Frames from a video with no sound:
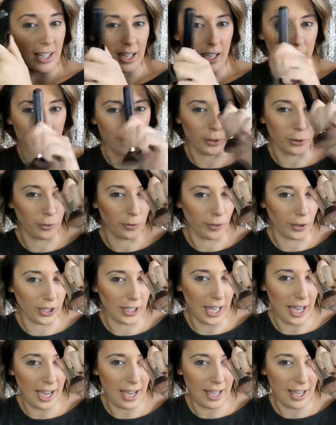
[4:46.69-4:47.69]
If you
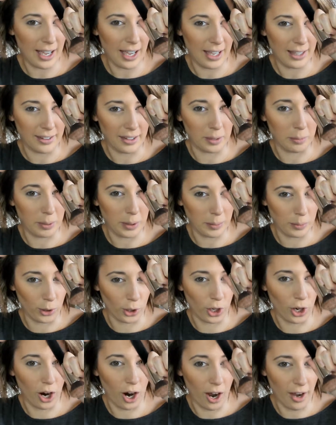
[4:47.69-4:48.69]
forget, then people
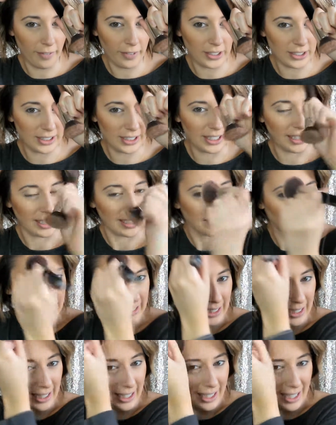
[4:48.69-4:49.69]
are obviously going to
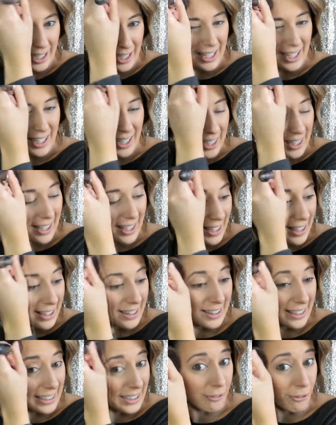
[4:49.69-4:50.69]
see
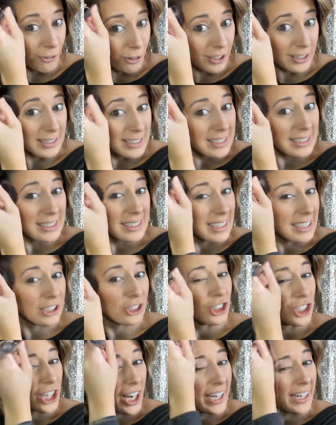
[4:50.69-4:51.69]
the difference in
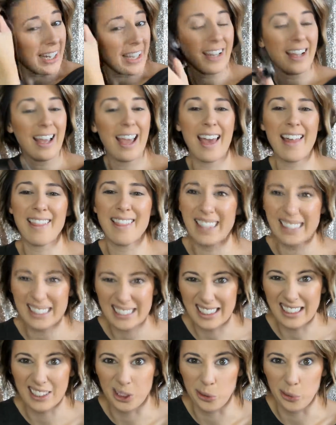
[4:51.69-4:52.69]
shading, and that's
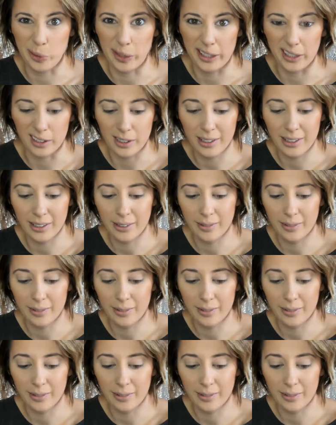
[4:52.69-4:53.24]
a little weird.